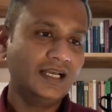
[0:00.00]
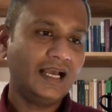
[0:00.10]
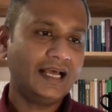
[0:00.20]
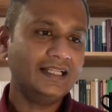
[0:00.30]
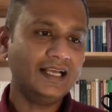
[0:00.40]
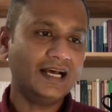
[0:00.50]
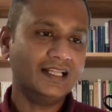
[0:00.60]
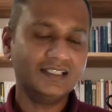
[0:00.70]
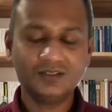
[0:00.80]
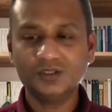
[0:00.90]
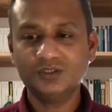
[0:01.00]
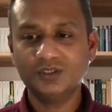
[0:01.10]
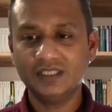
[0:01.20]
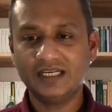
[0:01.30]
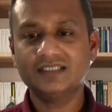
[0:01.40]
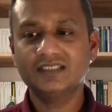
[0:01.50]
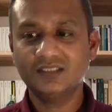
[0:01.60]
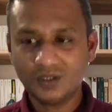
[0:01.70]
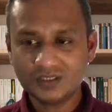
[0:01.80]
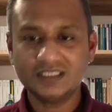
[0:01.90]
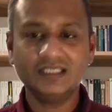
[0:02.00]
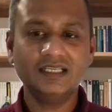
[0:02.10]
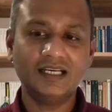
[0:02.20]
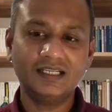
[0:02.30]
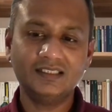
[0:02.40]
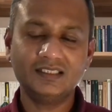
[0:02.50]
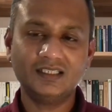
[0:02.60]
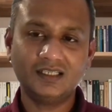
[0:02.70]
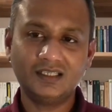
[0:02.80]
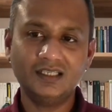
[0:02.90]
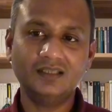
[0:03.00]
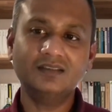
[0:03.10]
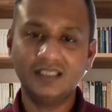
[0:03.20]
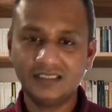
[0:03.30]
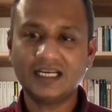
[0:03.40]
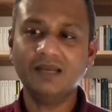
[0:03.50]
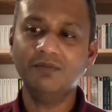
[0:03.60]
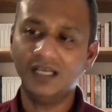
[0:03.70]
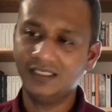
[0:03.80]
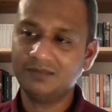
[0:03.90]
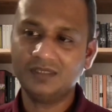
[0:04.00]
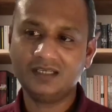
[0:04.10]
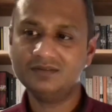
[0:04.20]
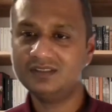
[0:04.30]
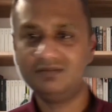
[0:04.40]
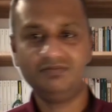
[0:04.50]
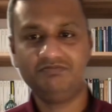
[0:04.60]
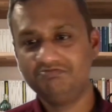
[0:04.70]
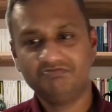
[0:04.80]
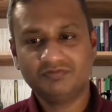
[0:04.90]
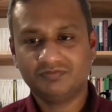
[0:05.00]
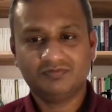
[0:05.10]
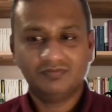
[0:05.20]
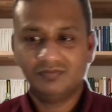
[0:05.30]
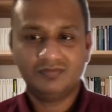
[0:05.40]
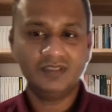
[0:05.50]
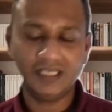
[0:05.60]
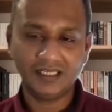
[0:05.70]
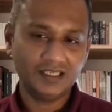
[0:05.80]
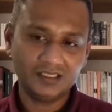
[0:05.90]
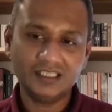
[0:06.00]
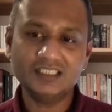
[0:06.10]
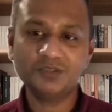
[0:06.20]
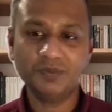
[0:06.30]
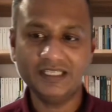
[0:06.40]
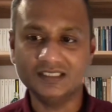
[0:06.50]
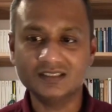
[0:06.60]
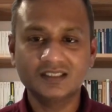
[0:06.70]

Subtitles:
And the other is also that resourcing and the timeline. Sometimes you need speed.